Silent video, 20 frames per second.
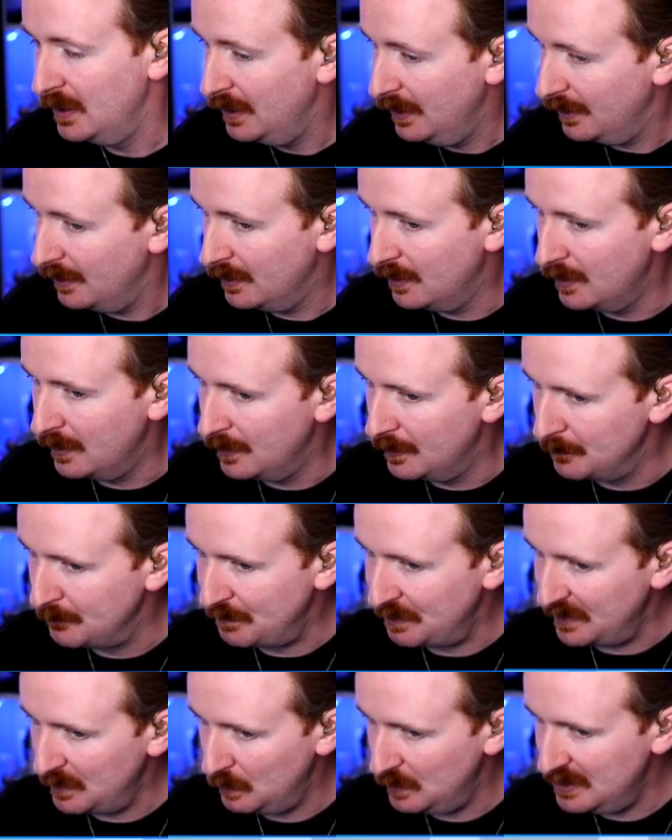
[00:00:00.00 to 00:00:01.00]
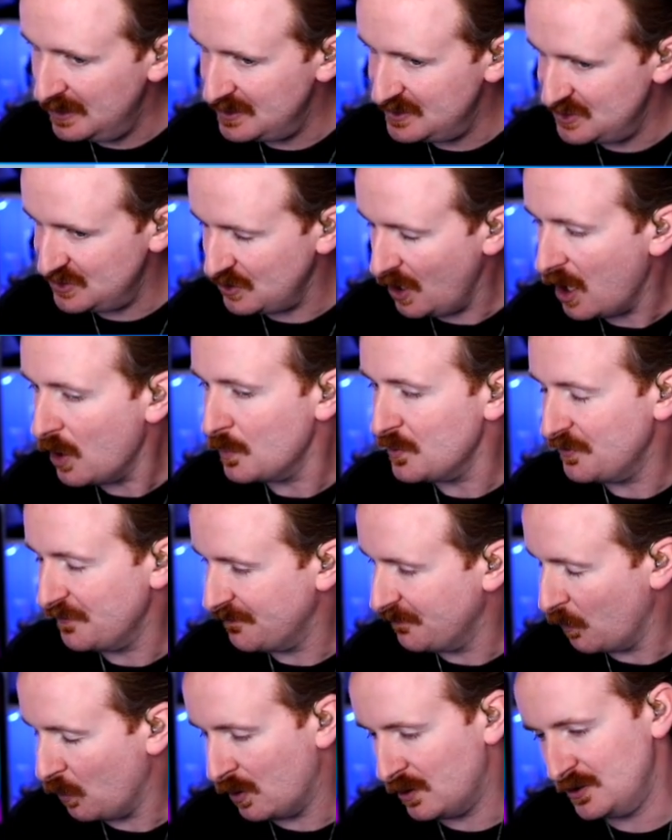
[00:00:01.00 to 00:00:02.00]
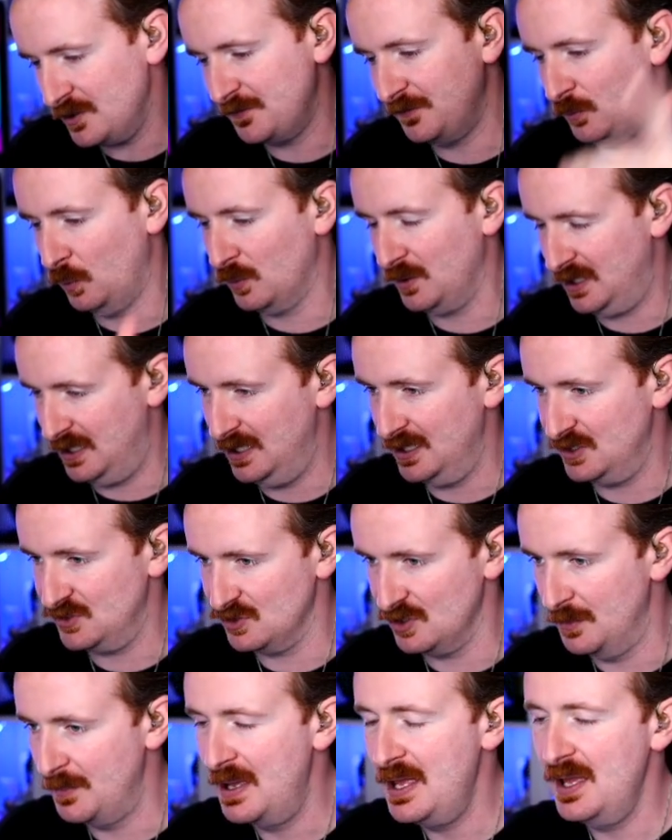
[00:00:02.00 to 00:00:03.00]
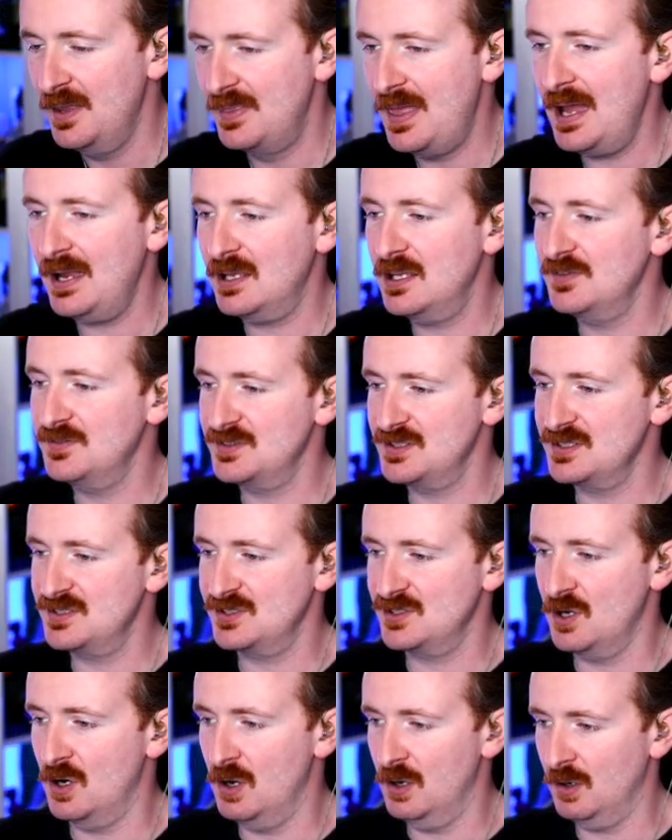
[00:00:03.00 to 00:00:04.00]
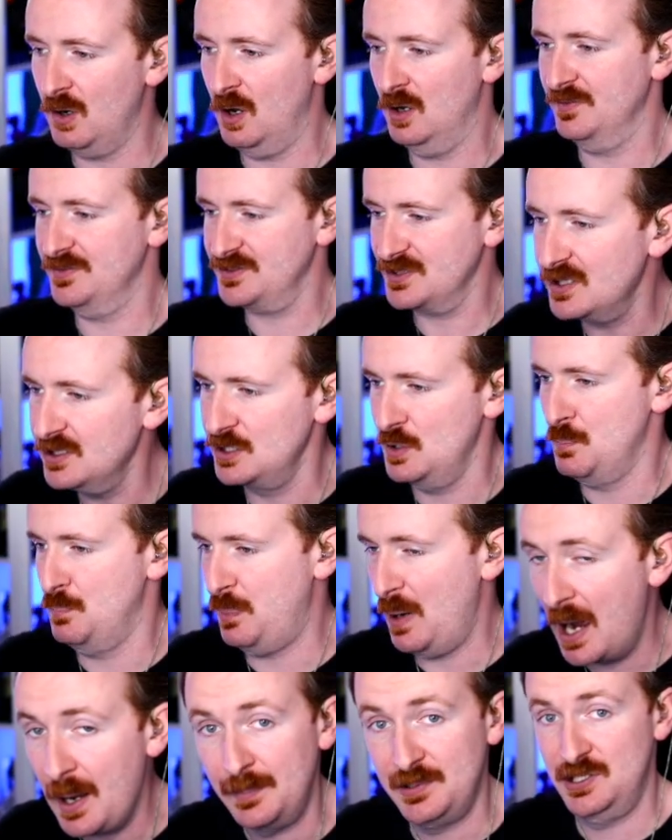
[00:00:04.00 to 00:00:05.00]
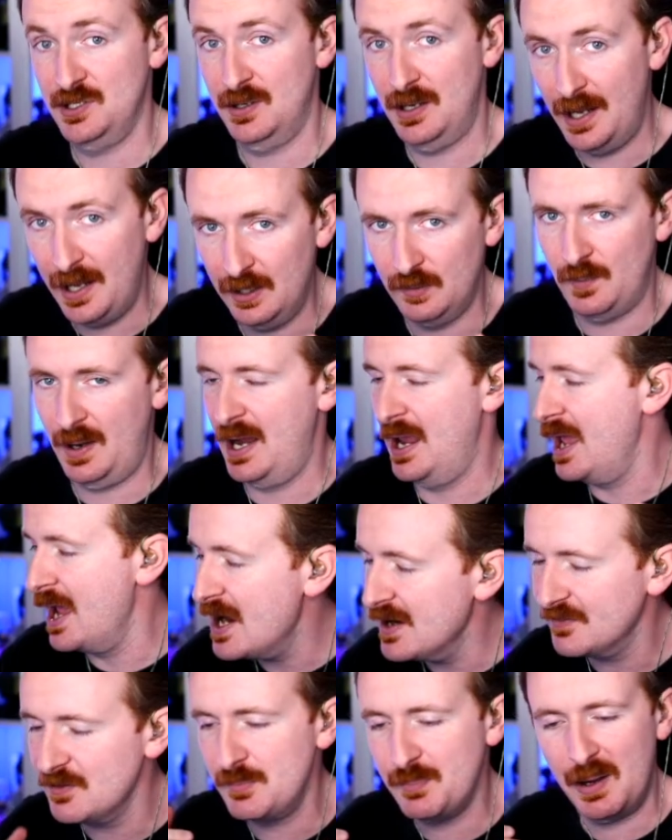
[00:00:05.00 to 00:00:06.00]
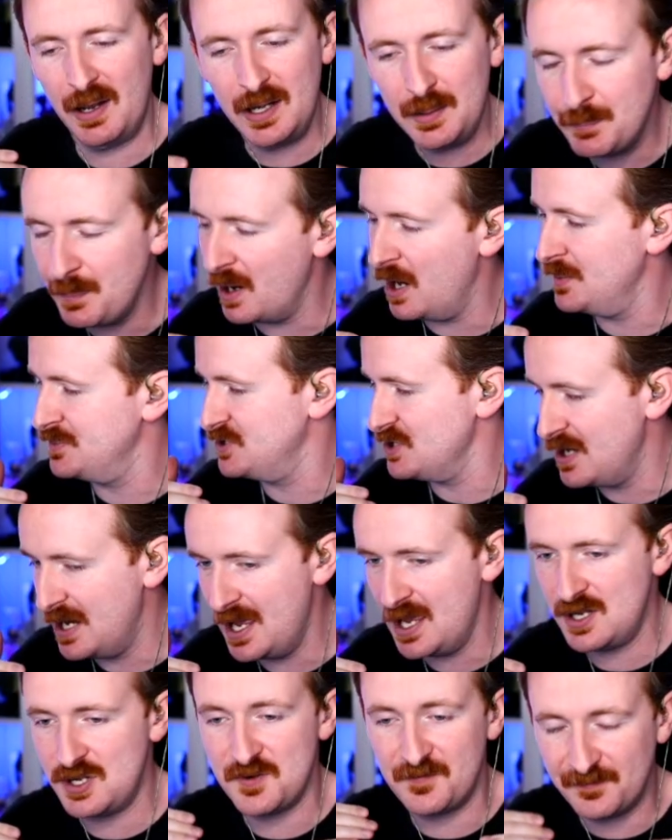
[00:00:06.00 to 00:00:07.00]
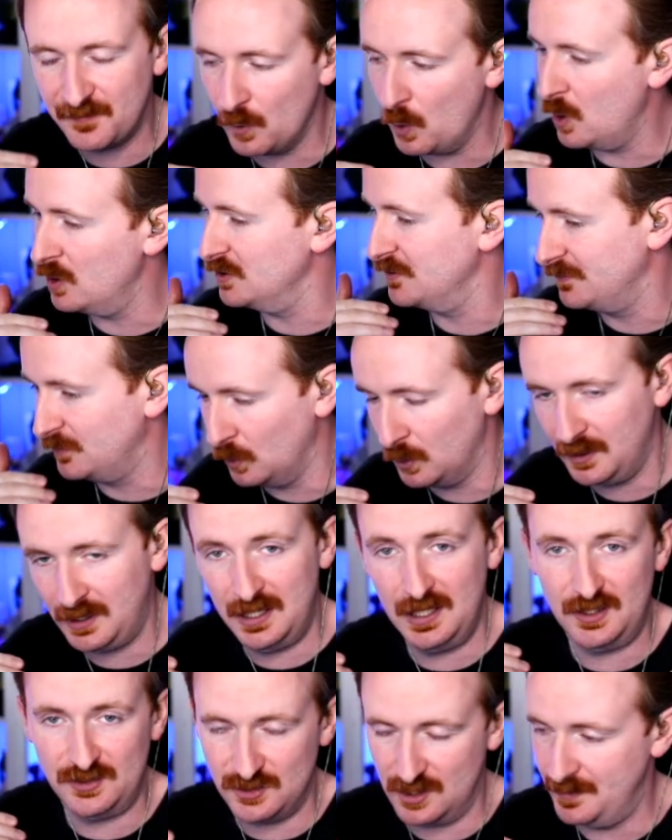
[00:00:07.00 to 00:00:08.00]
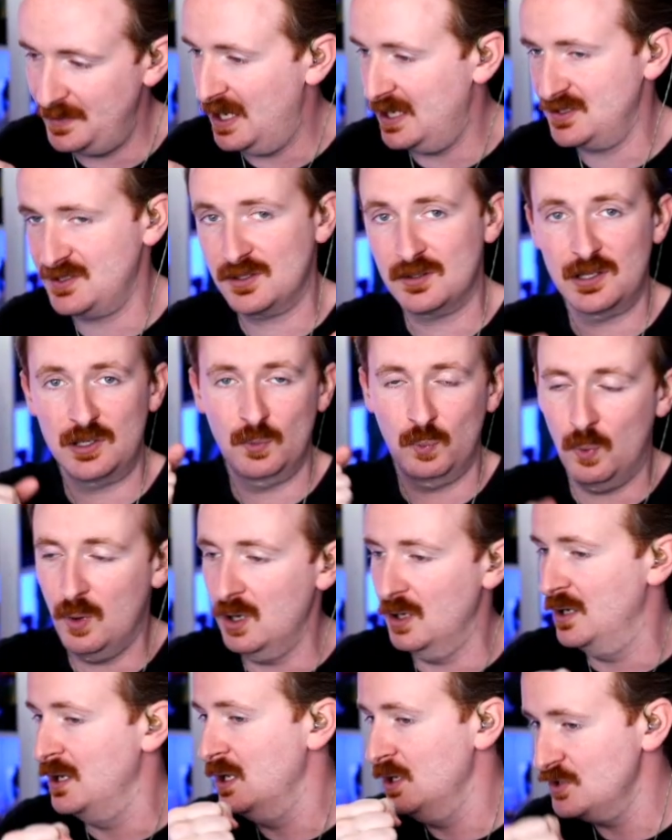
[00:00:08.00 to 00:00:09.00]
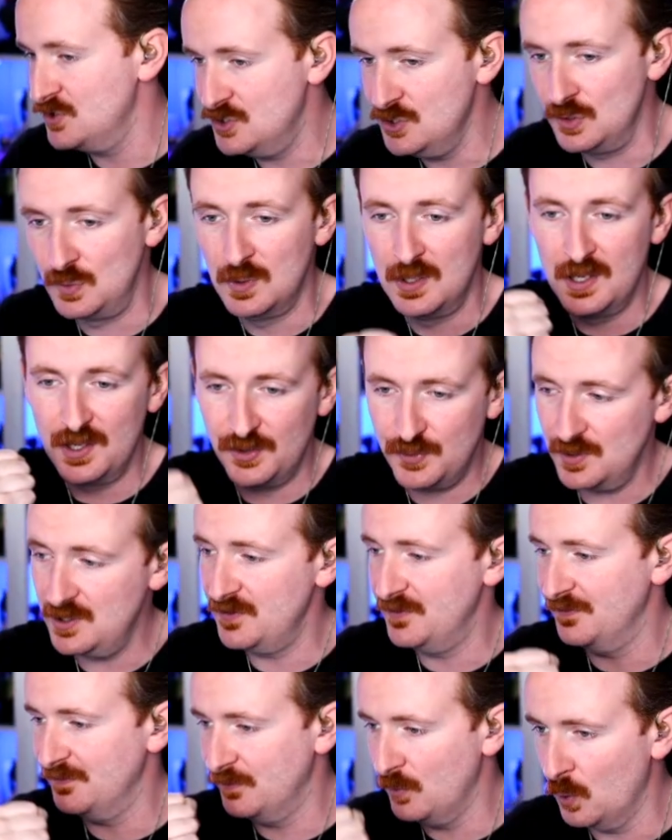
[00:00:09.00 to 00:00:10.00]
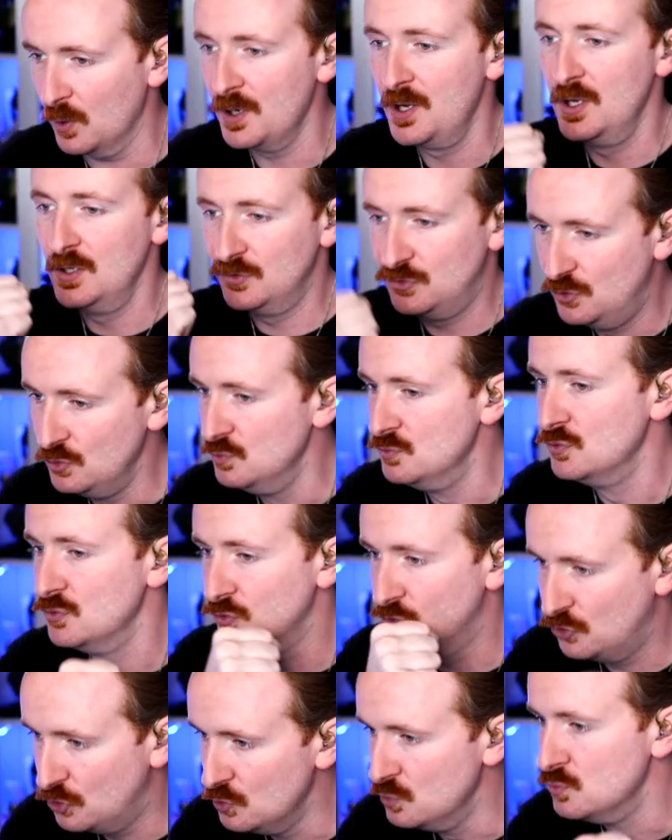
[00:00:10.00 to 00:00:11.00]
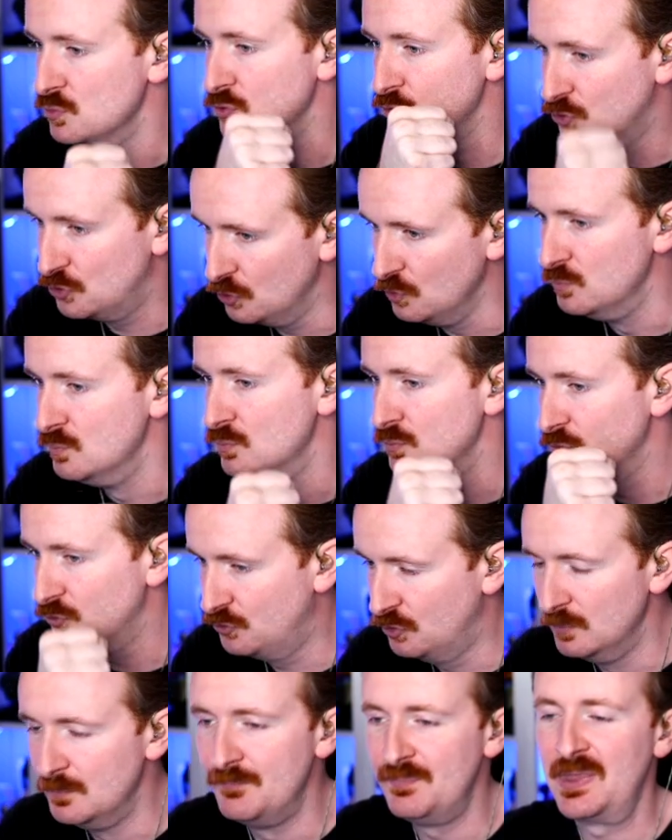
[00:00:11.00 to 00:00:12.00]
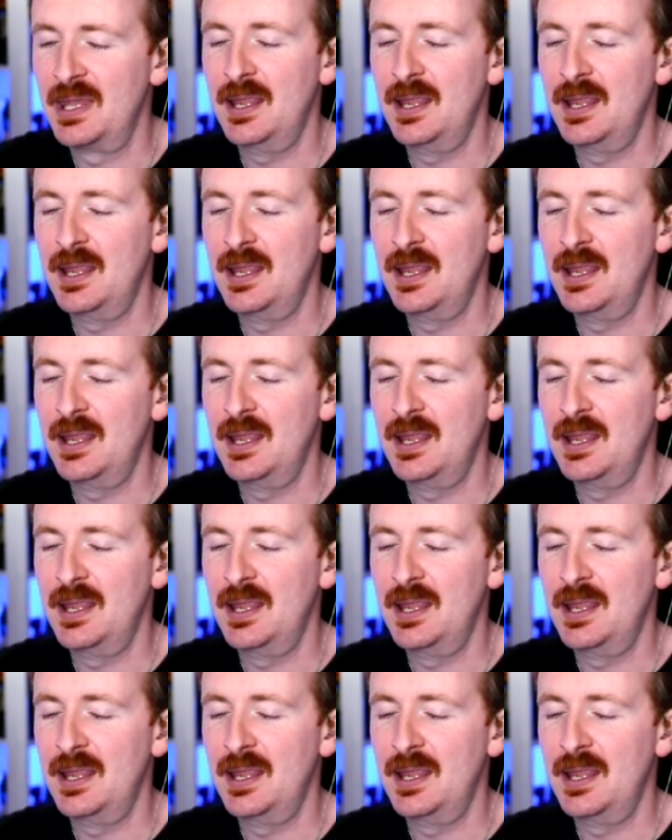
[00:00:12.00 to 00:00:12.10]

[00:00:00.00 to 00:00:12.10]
When they start with 4 on the floor kick drum, that gives the song, all of a sudden you're bobbing your head, right? Everybody bobs their head to 4 on the floor kick drum. That's literally 1, 2, 3, 4. Doom, doom, doom, doom.